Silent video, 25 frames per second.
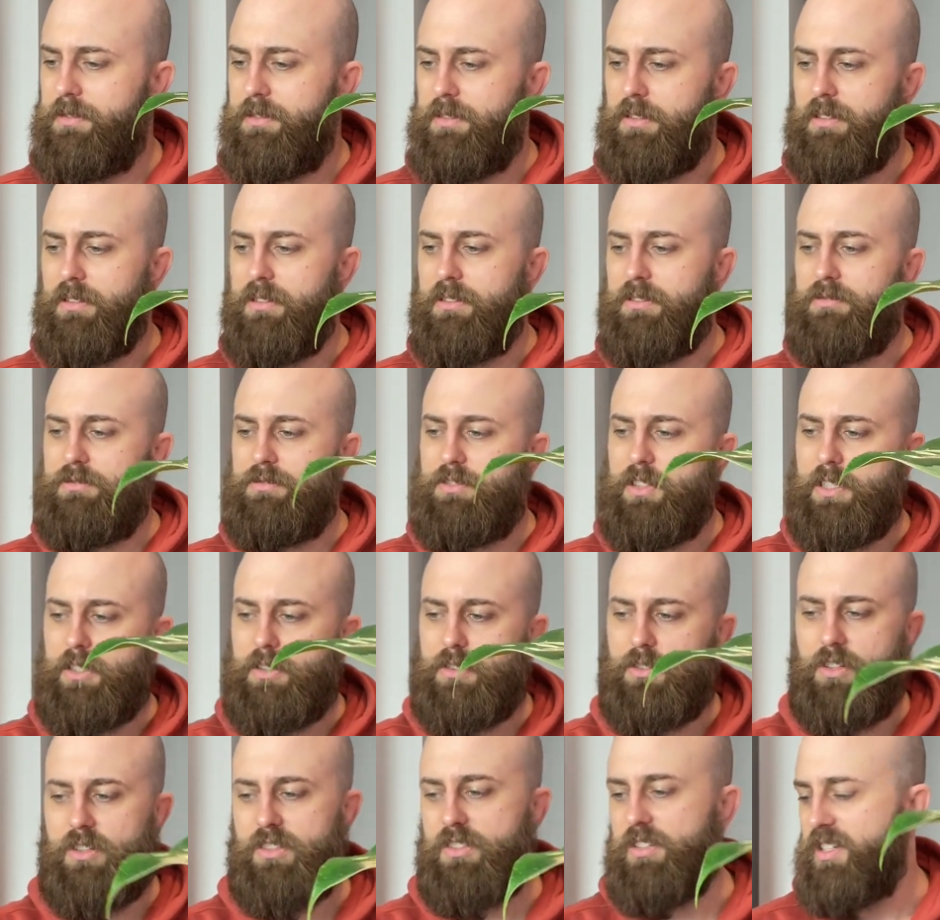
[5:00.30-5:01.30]
So
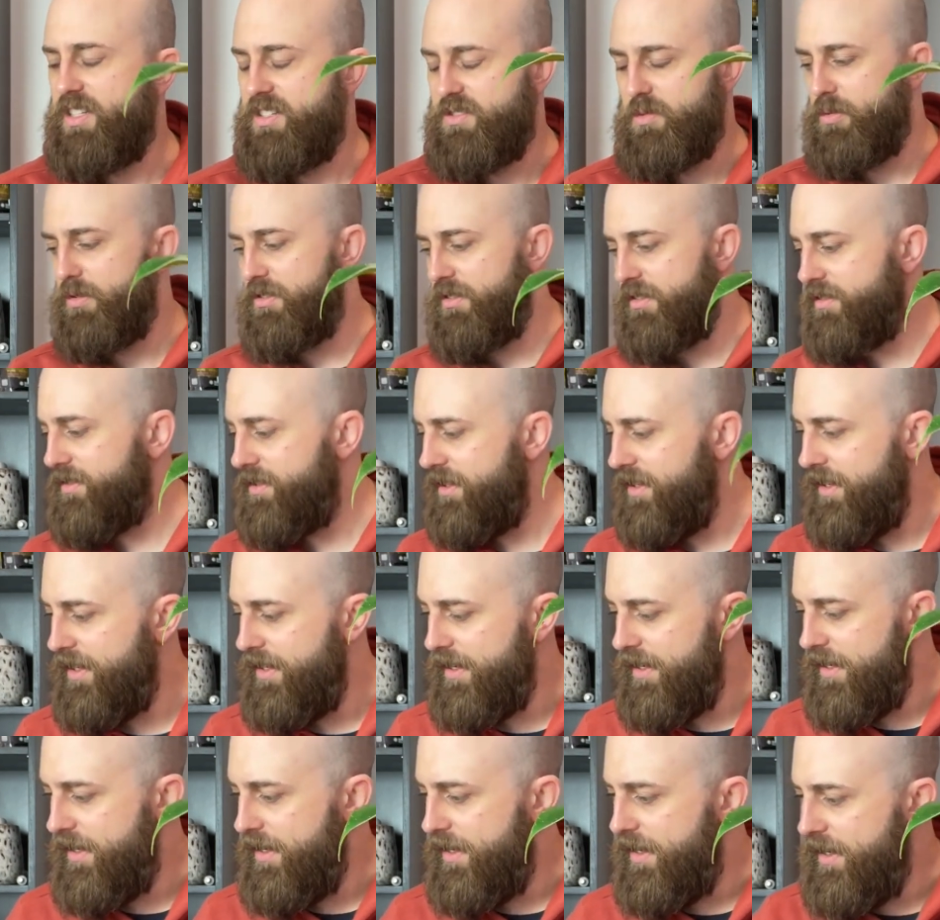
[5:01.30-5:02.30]
fingers crossed. I guess we'll just
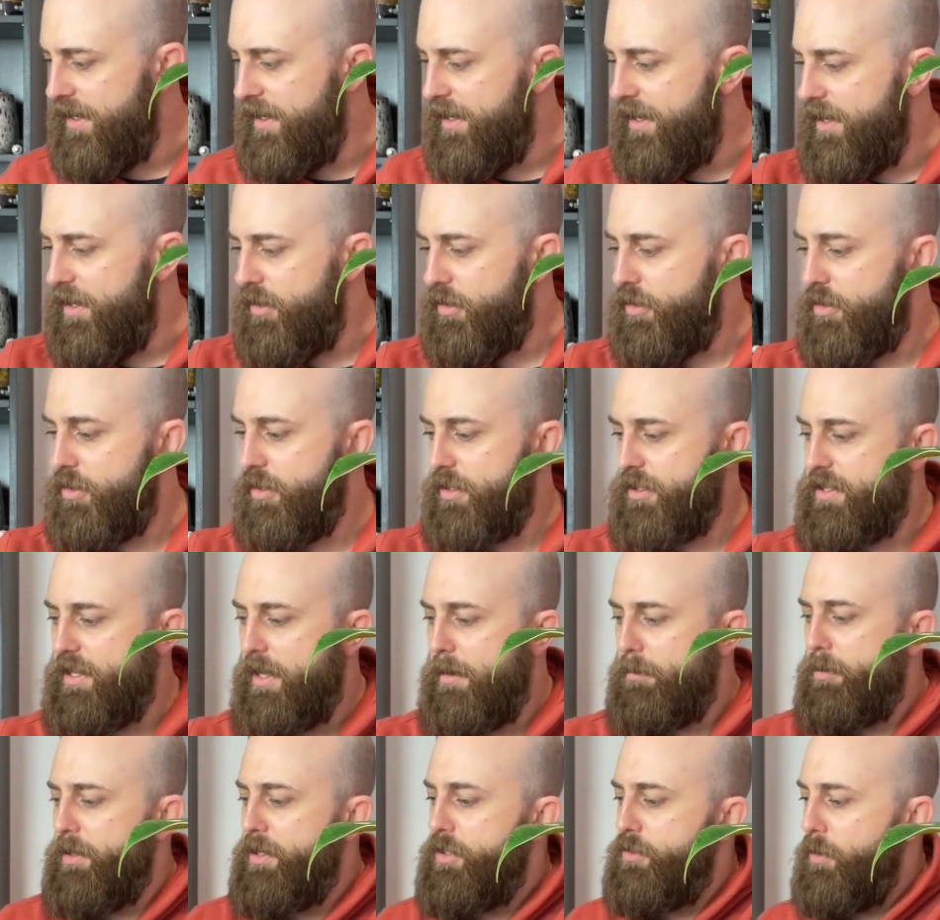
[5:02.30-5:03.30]
cross
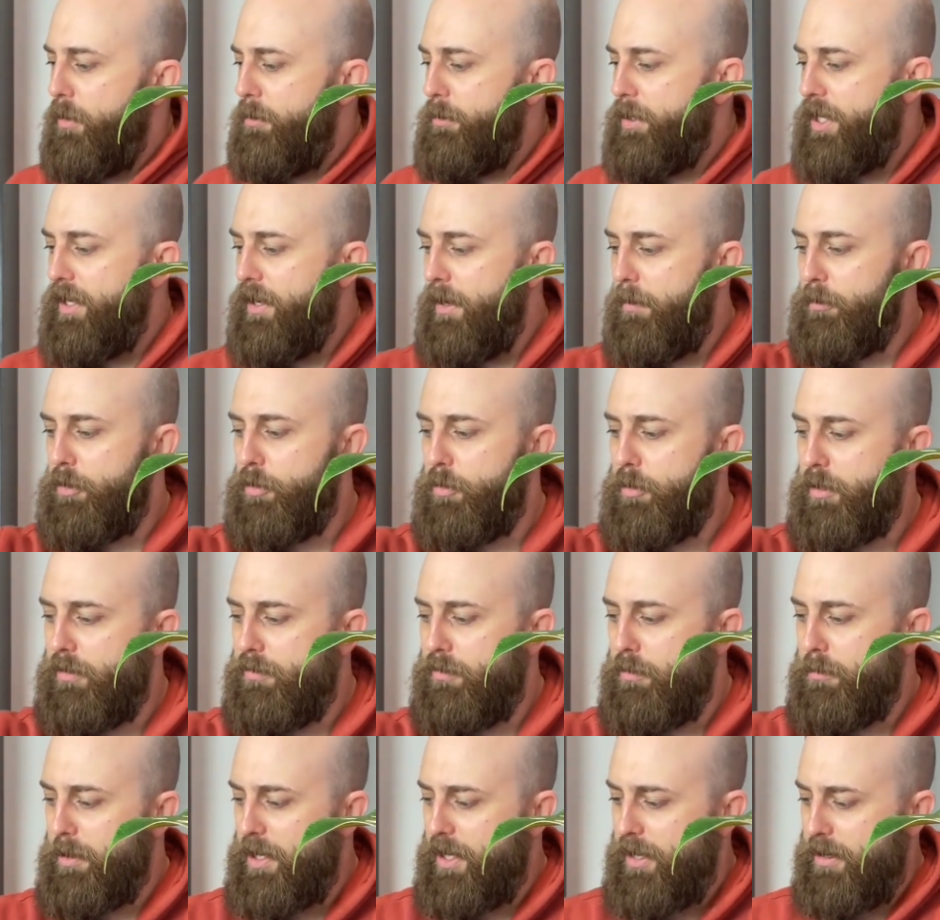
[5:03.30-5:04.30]
that bridge when we come to it
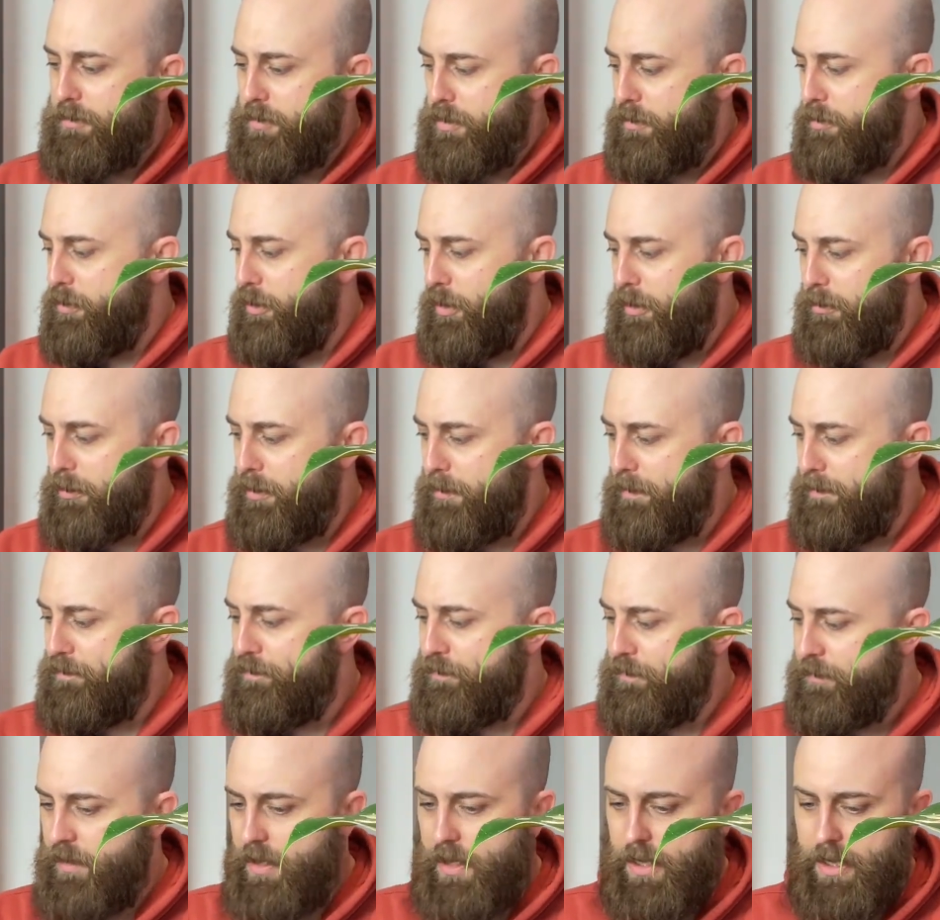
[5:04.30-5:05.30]
if it becomes a problem.
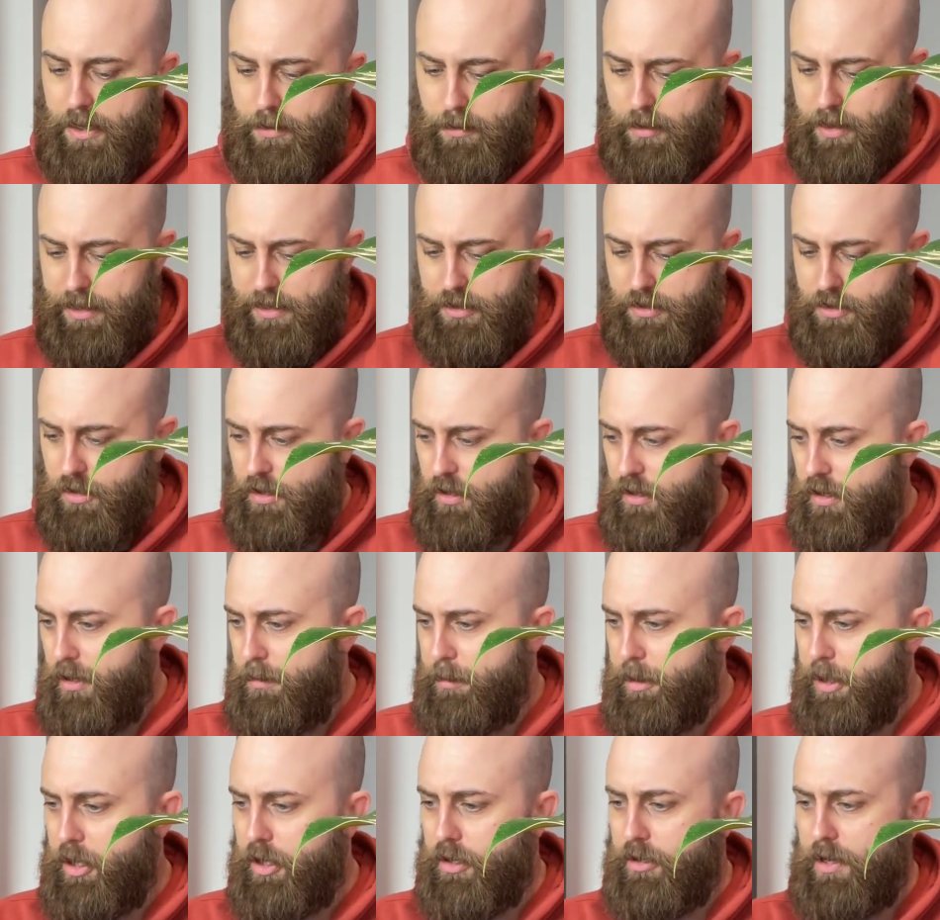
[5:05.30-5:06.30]
Anyway, so I'm
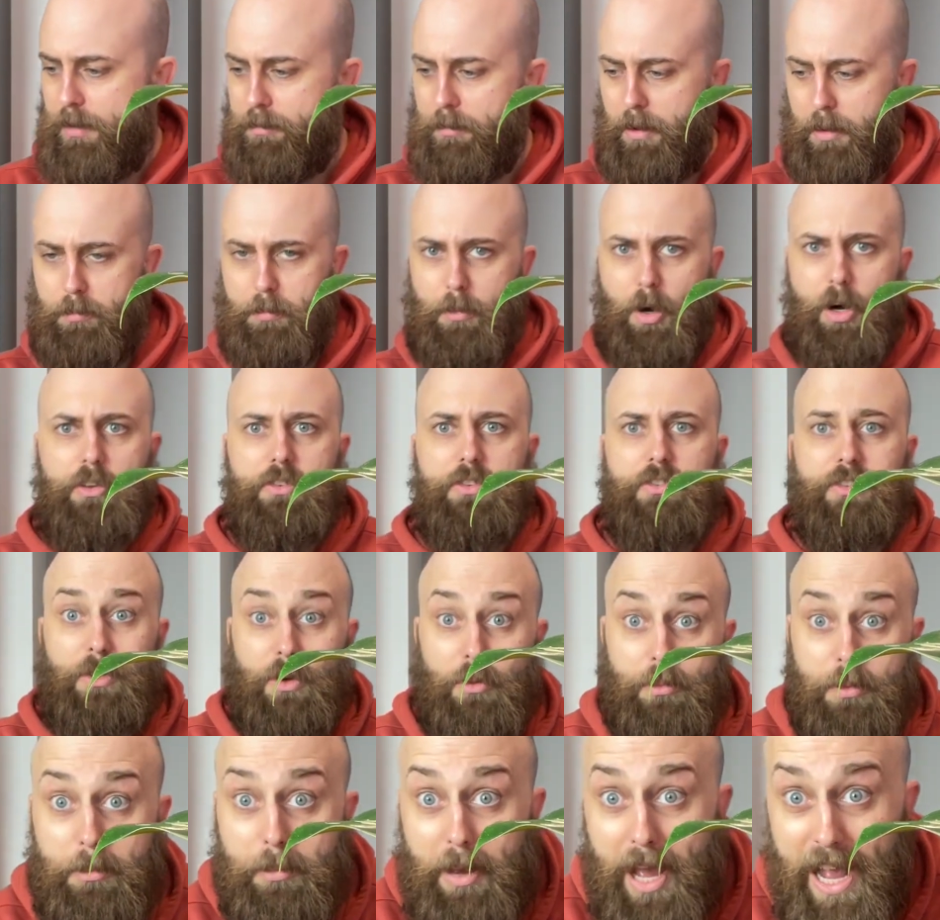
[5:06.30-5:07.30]
gonna go grab my moss and
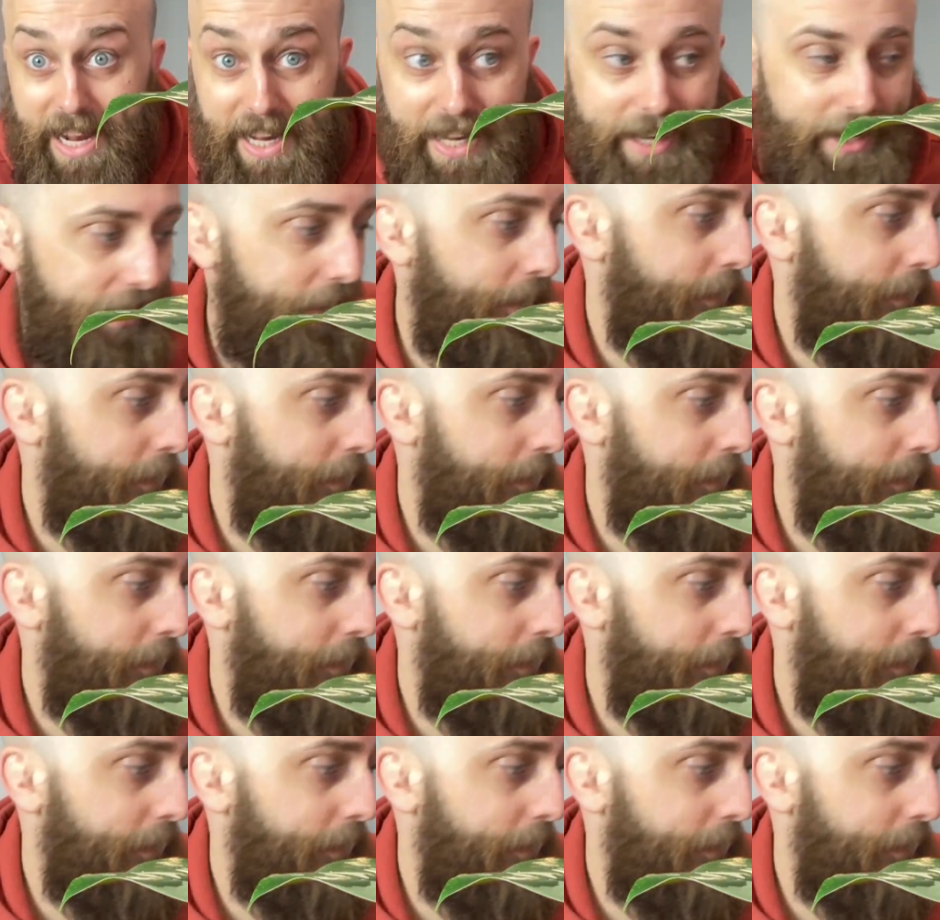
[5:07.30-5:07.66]
I'll be back.